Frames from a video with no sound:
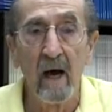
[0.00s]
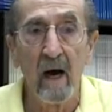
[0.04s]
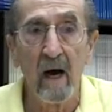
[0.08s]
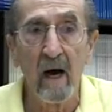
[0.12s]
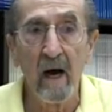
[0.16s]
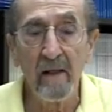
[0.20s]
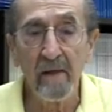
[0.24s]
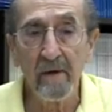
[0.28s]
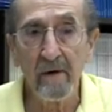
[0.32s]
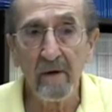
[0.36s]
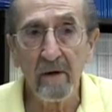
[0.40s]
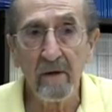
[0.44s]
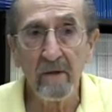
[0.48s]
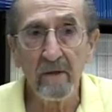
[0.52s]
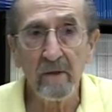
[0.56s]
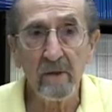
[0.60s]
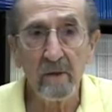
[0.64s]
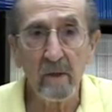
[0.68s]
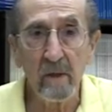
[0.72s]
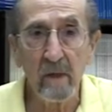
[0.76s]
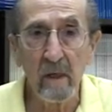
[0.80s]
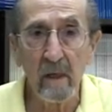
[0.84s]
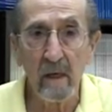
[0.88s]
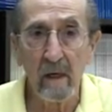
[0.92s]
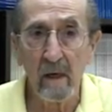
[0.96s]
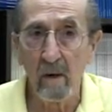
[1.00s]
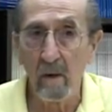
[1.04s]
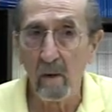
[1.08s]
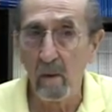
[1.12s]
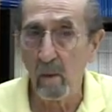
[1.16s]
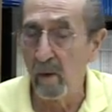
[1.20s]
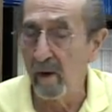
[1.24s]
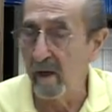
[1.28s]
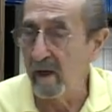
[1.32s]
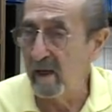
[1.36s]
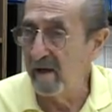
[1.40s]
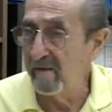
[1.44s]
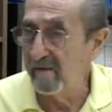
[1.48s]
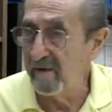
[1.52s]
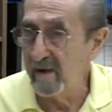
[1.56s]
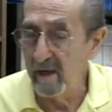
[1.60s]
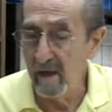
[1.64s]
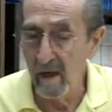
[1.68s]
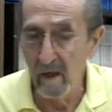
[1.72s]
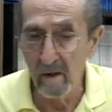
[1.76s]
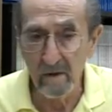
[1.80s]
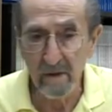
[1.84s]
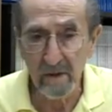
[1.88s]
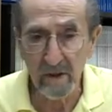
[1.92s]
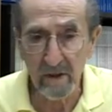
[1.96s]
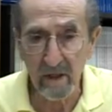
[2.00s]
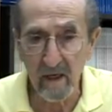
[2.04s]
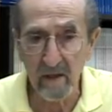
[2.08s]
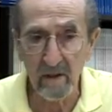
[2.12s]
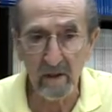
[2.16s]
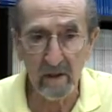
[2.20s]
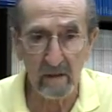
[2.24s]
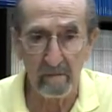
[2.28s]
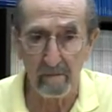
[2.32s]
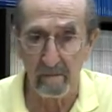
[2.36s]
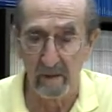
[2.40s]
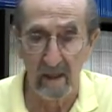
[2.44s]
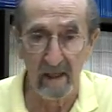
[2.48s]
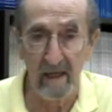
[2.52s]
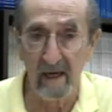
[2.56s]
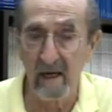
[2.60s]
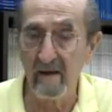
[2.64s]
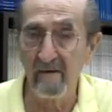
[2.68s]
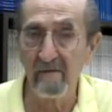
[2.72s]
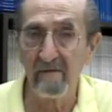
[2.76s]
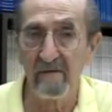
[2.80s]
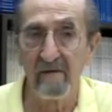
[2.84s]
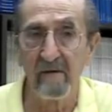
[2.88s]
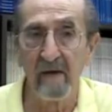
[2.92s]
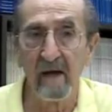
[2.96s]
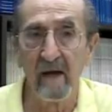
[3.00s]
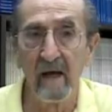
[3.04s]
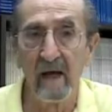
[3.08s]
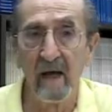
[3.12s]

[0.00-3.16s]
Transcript: Others were given no such belief,